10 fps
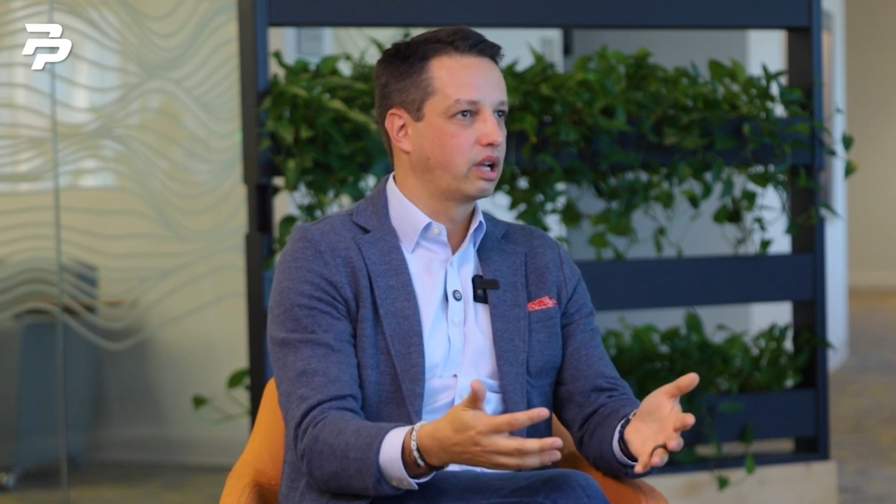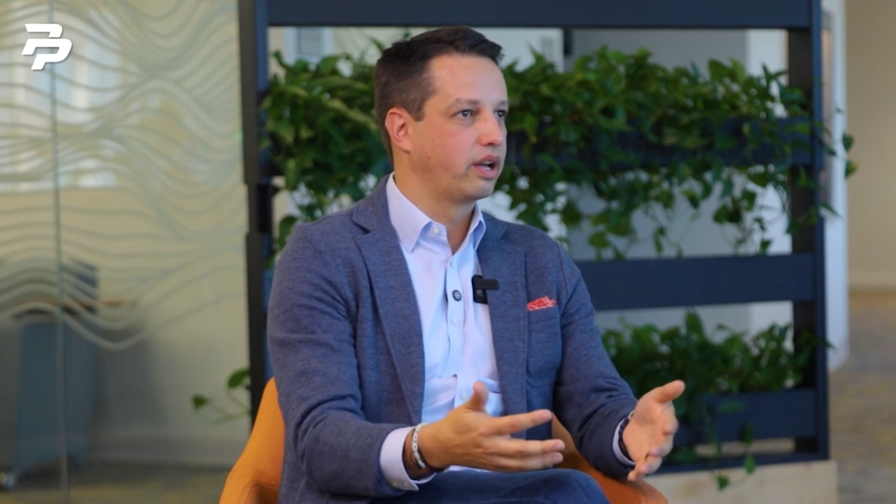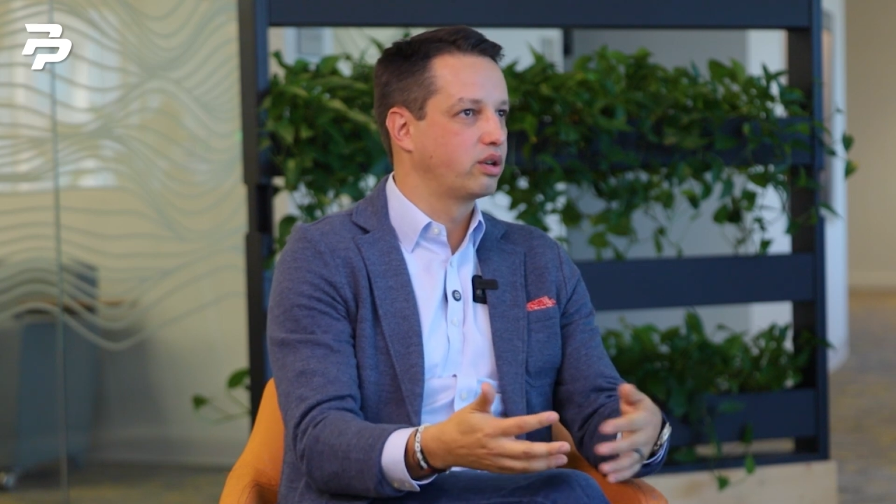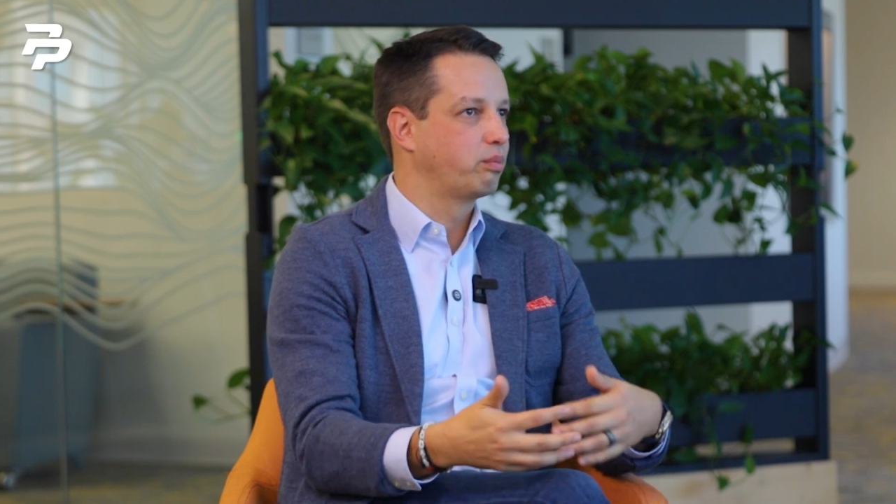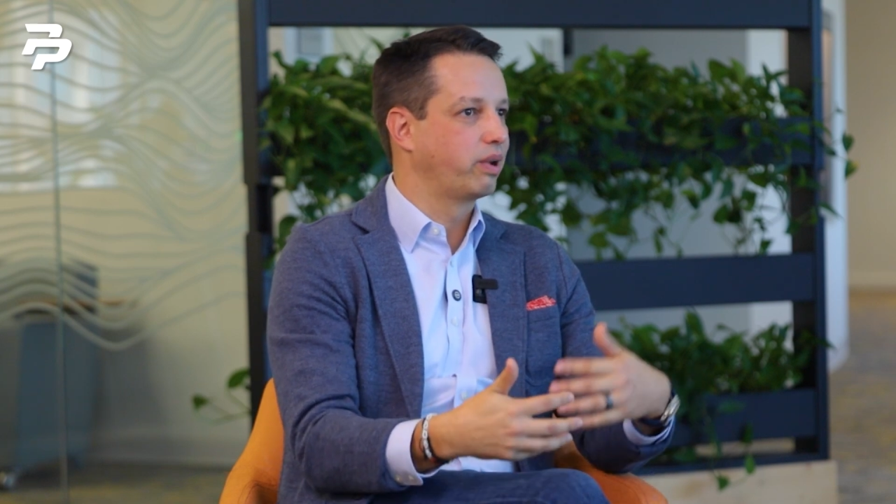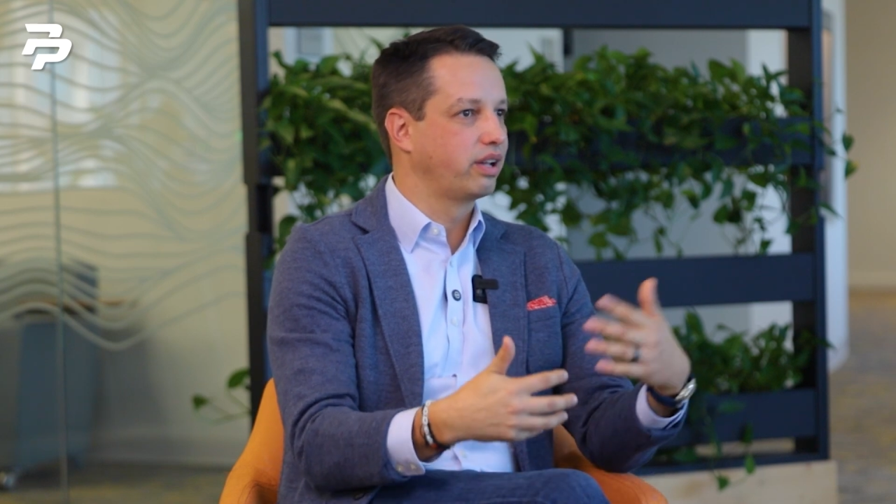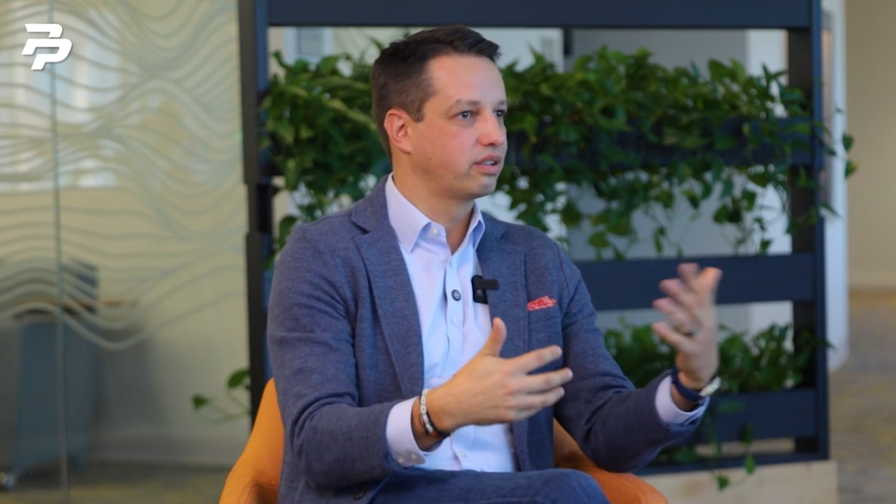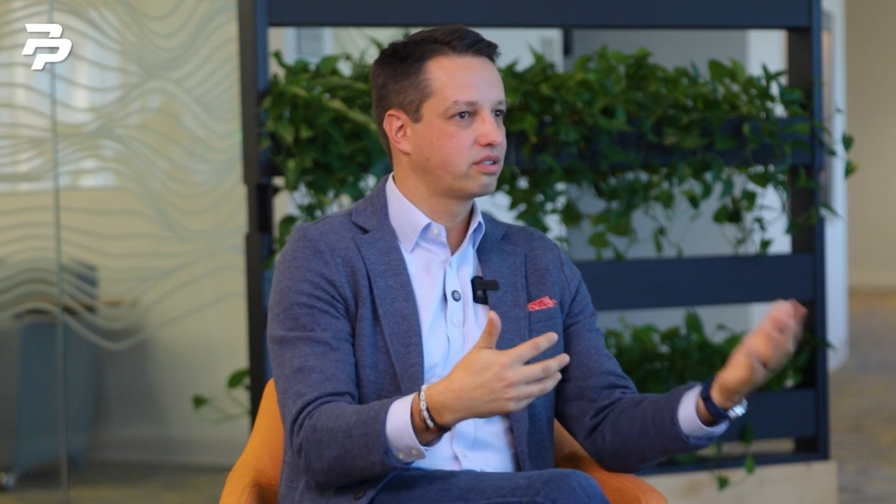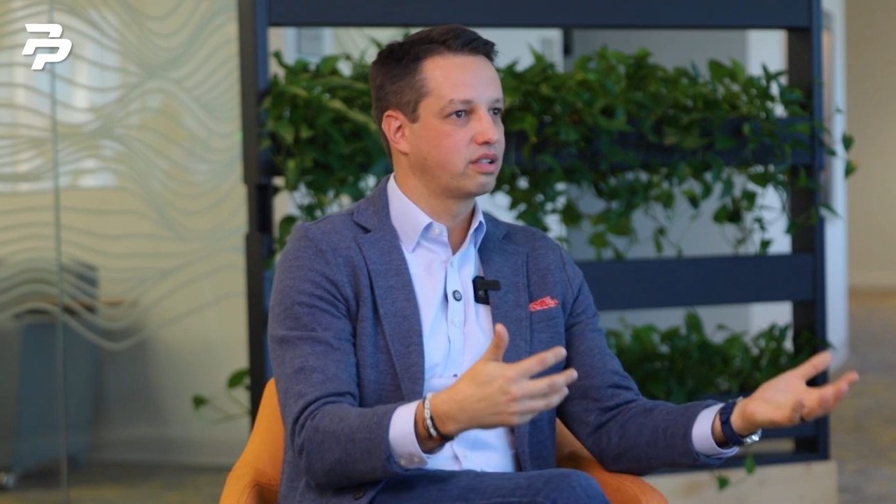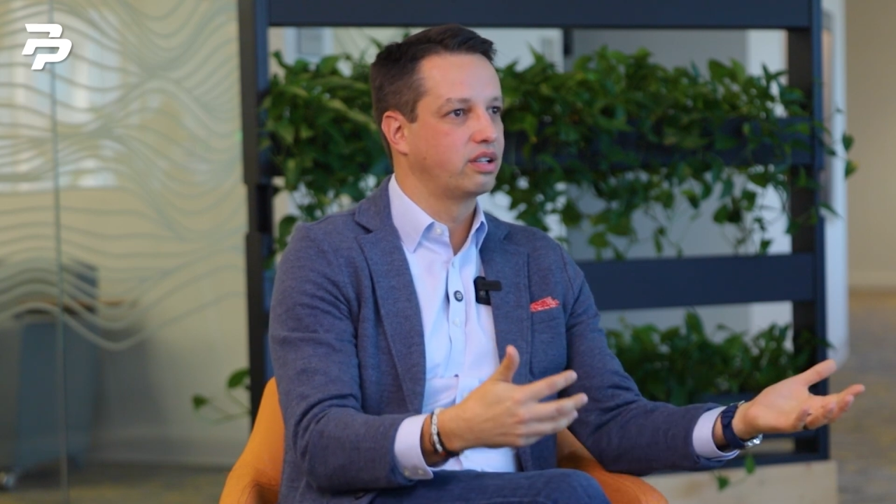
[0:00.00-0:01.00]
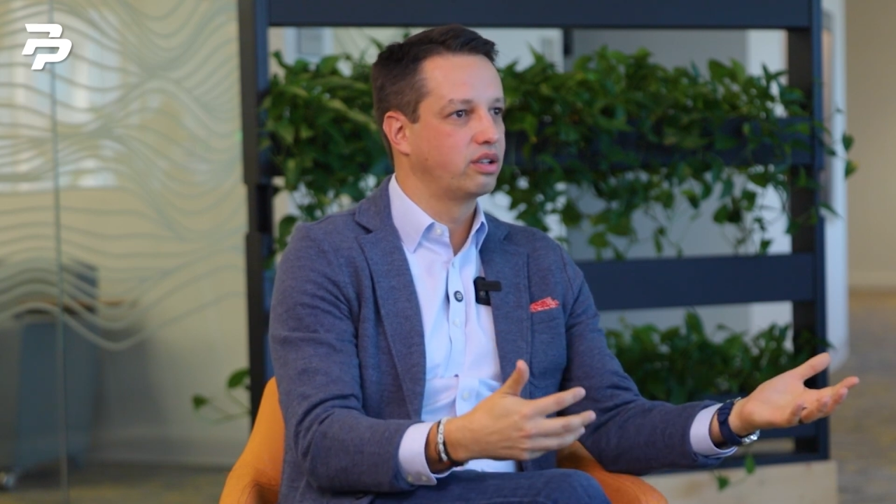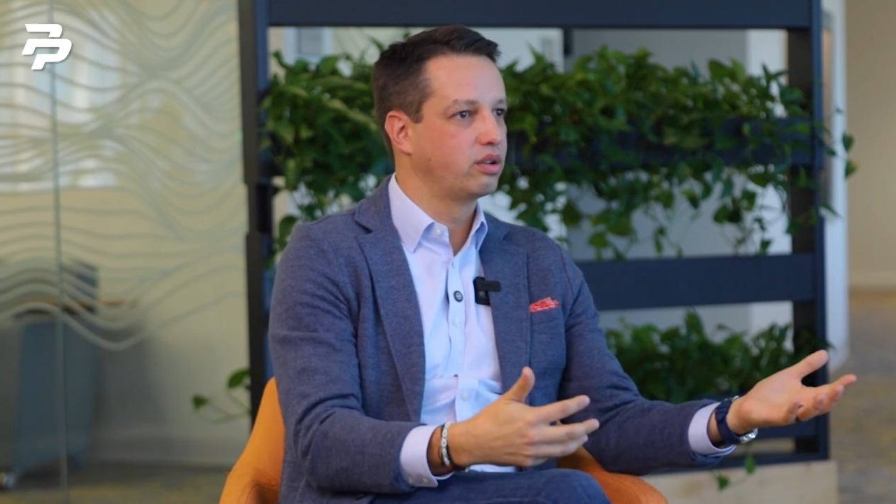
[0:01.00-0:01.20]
and you're based in the